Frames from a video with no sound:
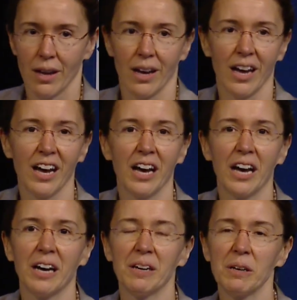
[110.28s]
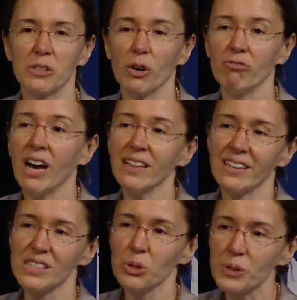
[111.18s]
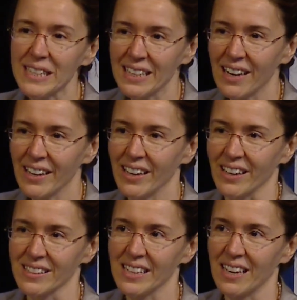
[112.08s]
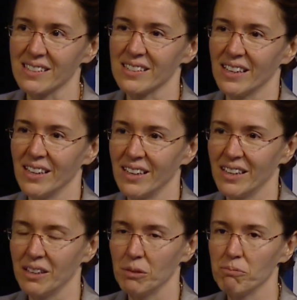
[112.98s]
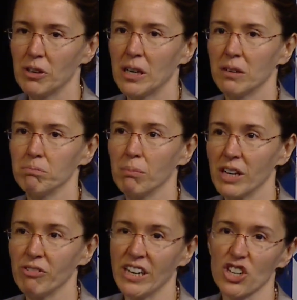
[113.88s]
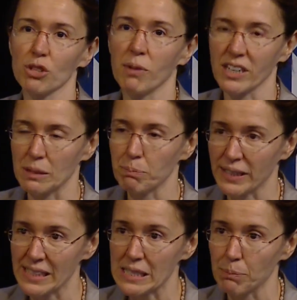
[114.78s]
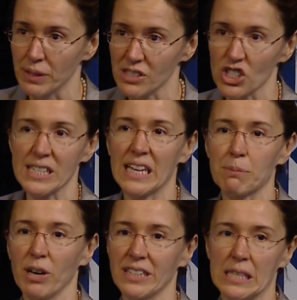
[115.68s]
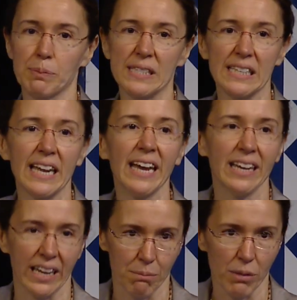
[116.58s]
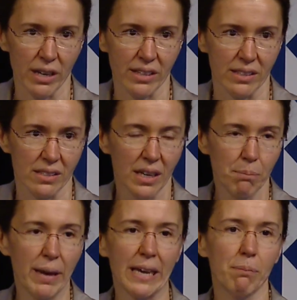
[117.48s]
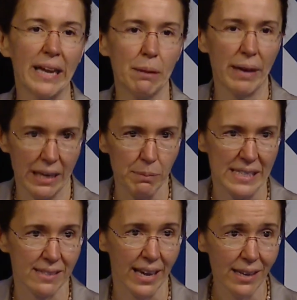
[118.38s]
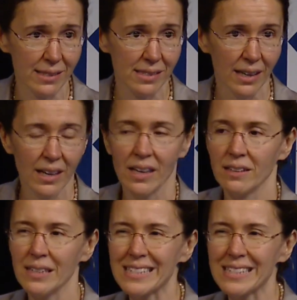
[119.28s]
Uh, while there's no denying that uh, uh, financial market participants, just like participants in any market, make many, many mistakes, this